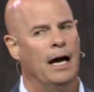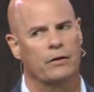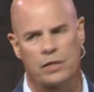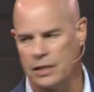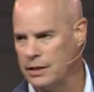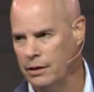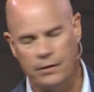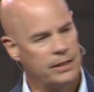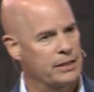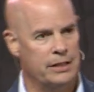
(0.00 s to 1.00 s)
How
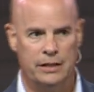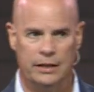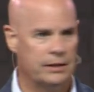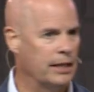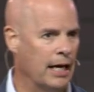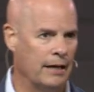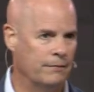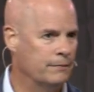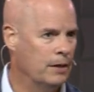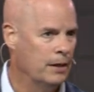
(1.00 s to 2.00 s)
serious this is
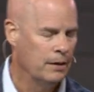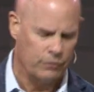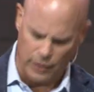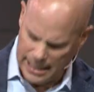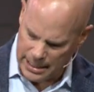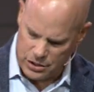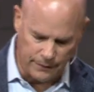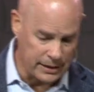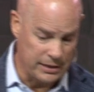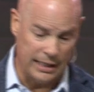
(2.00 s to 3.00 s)
today for
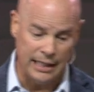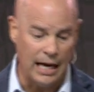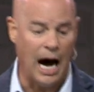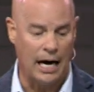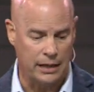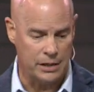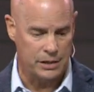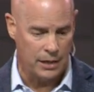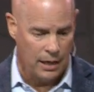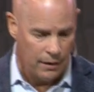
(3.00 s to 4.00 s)
each of us to get
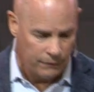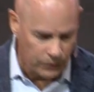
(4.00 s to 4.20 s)
honest.